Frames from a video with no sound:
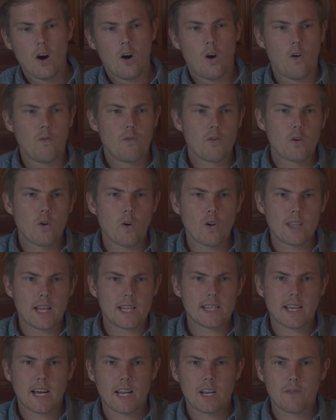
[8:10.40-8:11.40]
overall,
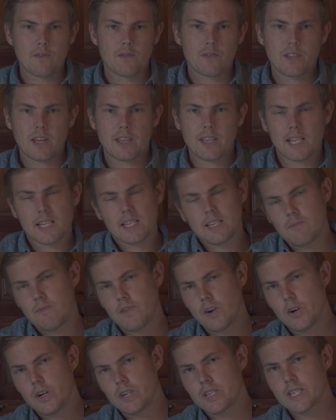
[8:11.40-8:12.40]
that's some
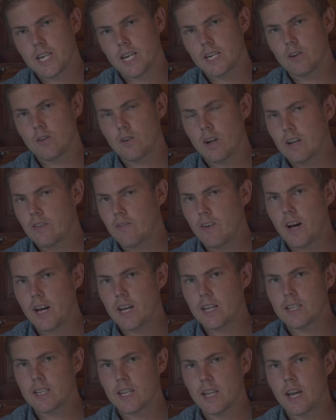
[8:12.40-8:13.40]
very general
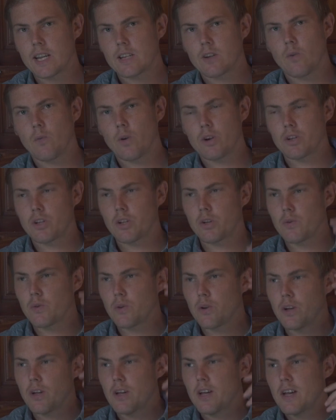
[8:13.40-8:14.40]
advice. I don't want
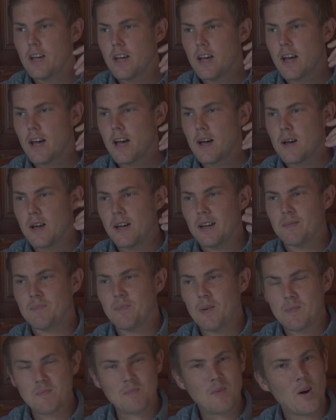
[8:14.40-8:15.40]
to
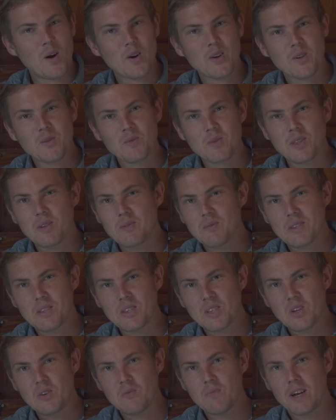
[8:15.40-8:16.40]
bombard you
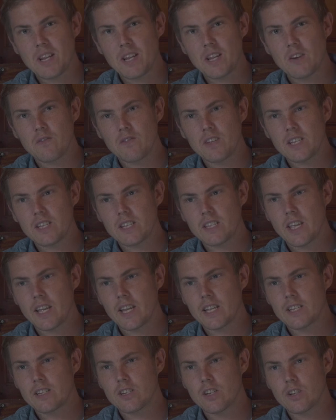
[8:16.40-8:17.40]
with too many of these
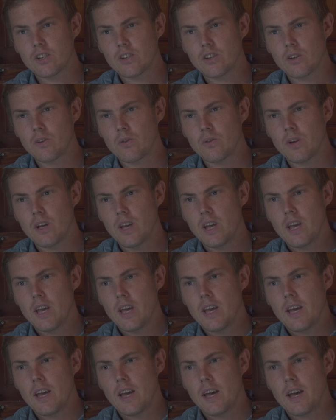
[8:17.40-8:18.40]
things. Just to
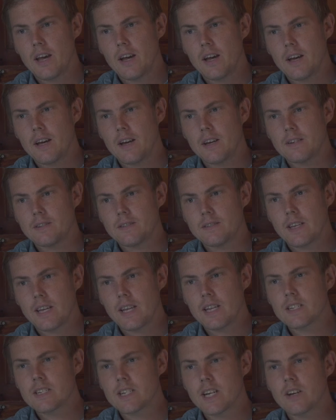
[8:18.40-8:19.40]

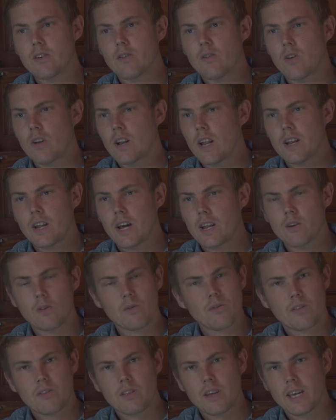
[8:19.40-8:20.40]
in general, I
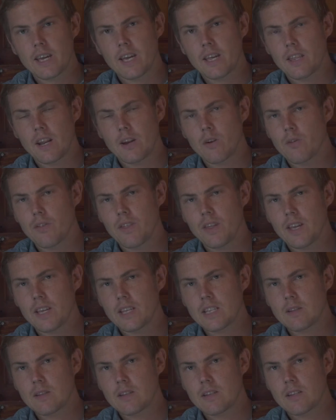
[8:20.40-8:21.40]
don't think
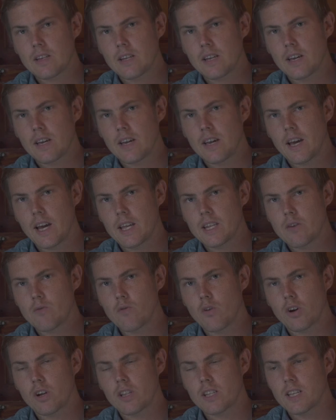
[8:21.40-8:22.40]
it's any
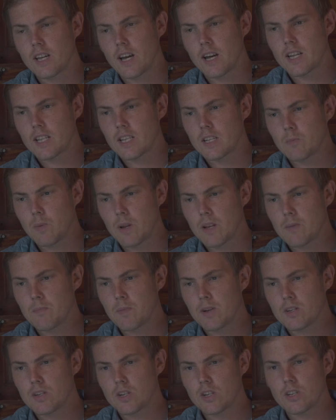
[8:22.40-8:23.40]
rocket science,
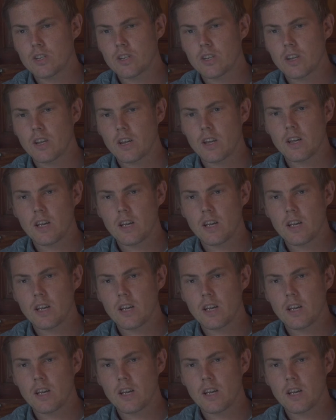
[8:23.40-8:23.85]
but just